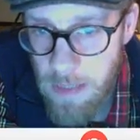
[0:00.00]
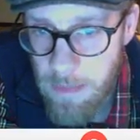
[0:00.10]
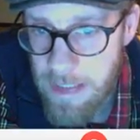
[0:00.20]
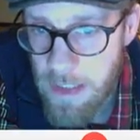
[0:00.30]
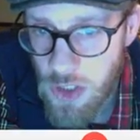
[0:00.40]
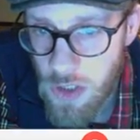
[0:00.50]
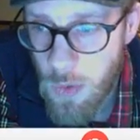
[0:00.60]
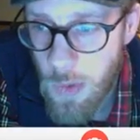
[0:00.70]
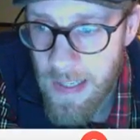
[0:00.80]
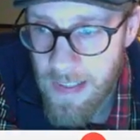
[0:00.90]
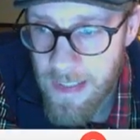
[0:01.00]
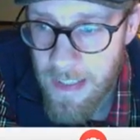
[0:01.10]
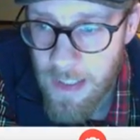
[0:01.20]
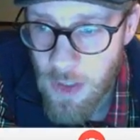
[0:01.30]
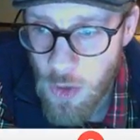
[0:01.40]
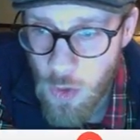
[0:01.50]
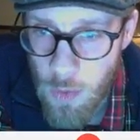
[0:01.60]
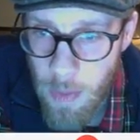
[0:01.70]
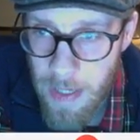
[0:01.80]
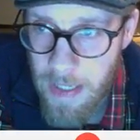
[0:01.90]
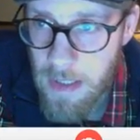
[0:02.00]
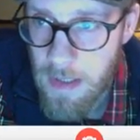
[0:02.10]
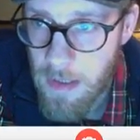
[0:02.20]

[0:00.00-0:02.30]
I'm not sure what else I can do, buddy.